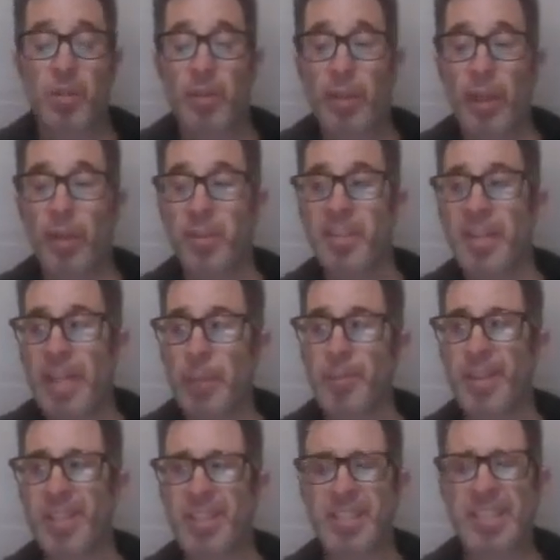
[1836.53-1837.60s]
RDA,
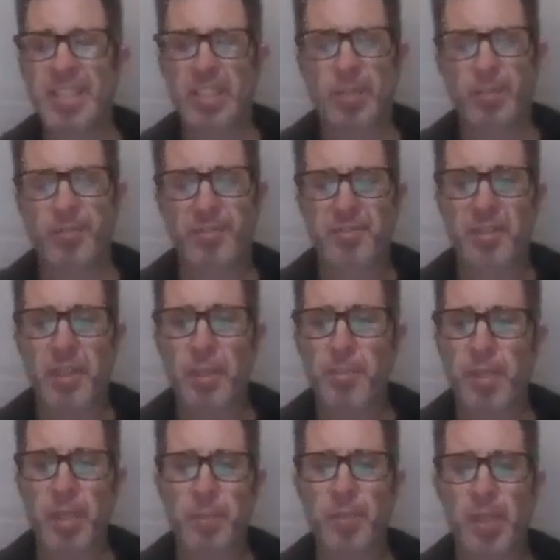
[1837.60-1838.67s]
because that's very
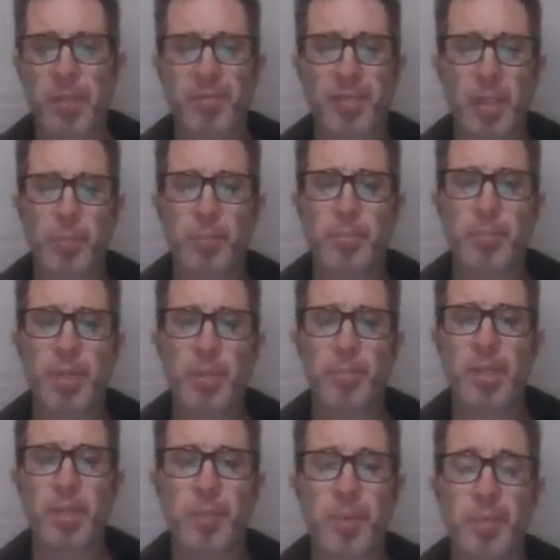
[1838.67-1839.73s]
bare
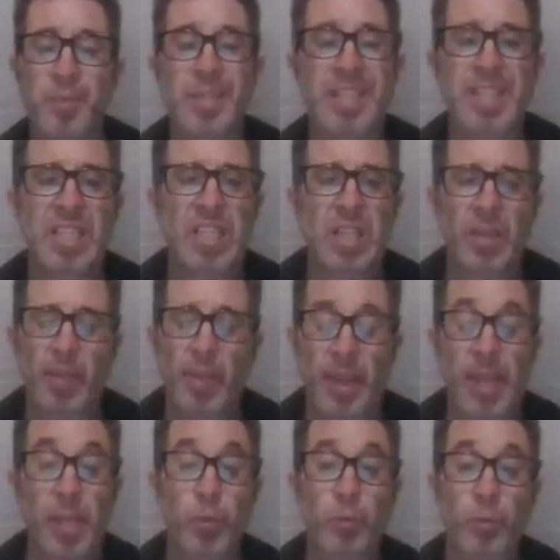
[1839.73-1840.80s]
minimum.
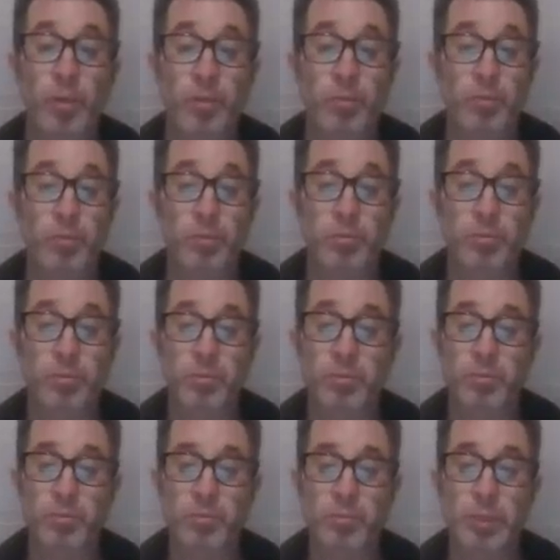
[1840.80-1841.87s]
And
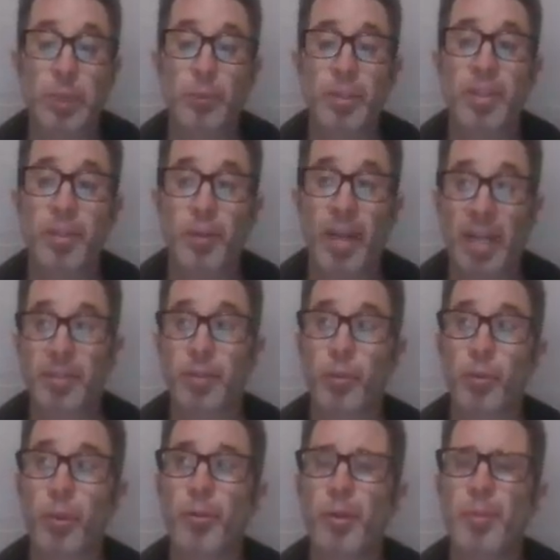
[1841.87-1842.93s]
we want to thrive.
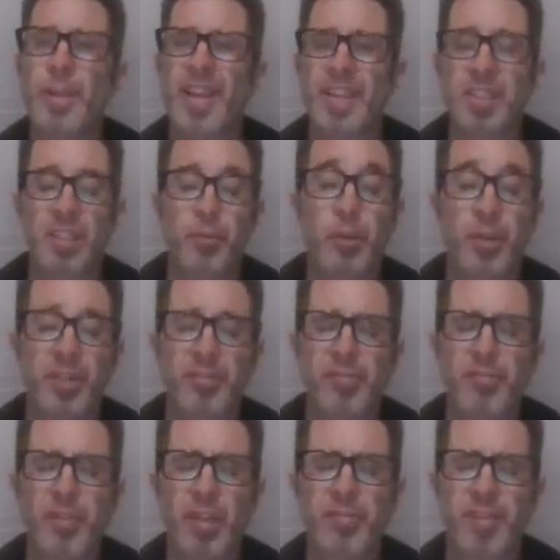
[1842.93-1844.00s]
We want to be active. We want to
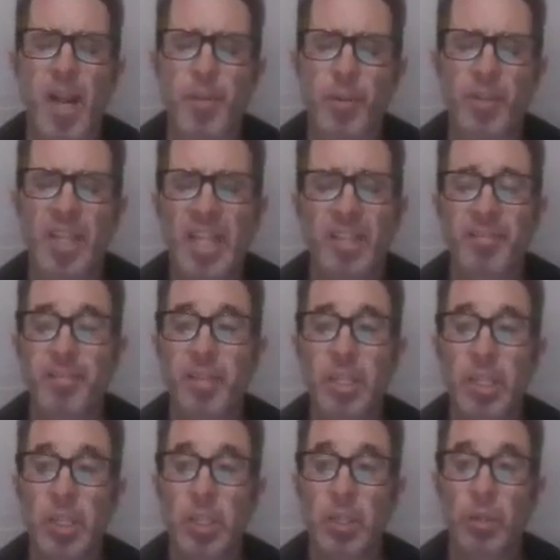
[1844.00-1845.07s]
have a vibrant life.
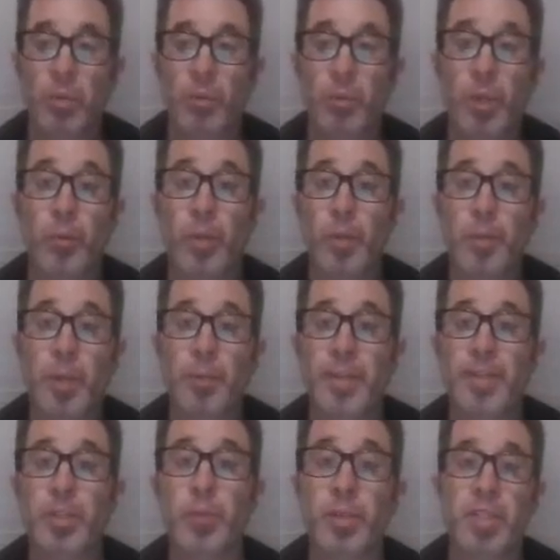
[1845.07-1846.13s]
We want to be able to
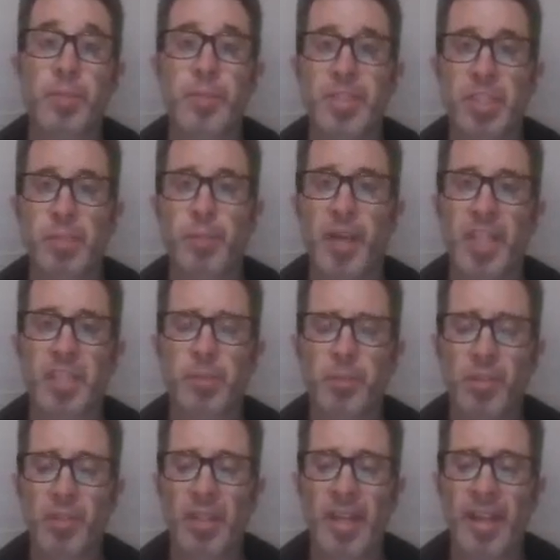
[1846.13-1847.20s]
enjoy it as much as
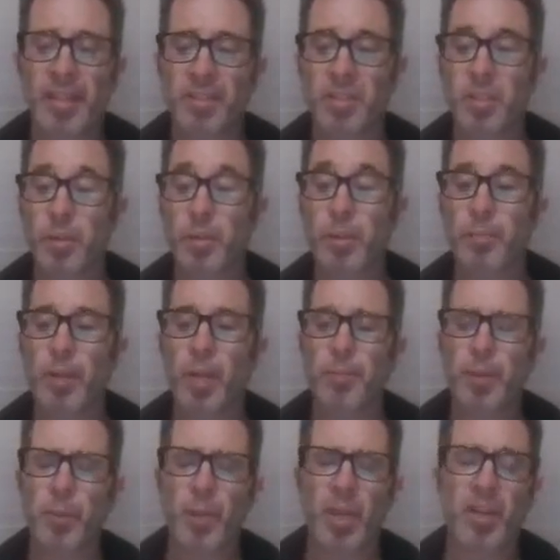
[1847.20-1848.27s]
possible, and our
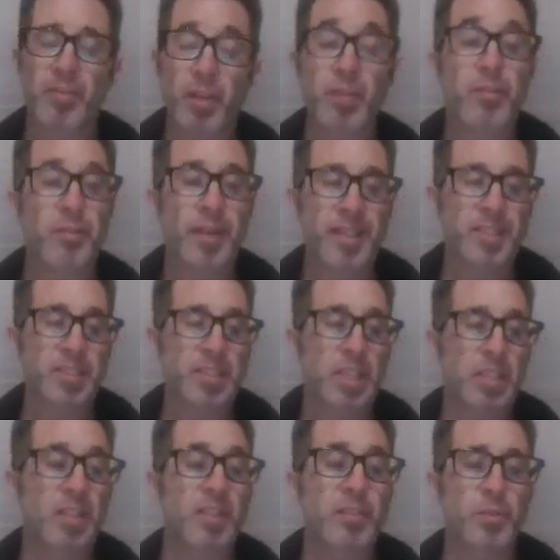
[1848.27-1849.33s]
people, our friends
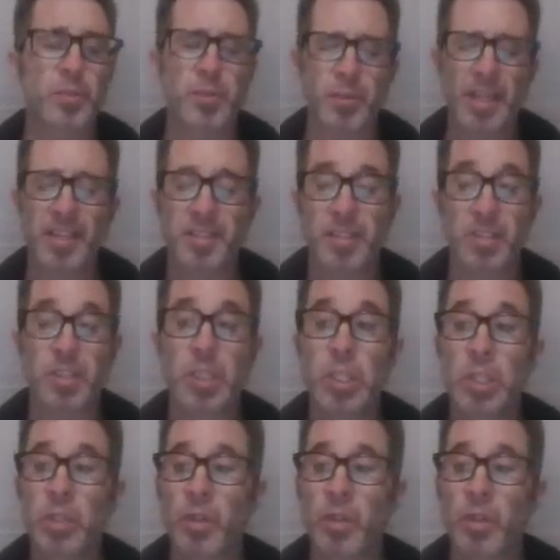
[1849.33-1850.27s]
and loved ones around us.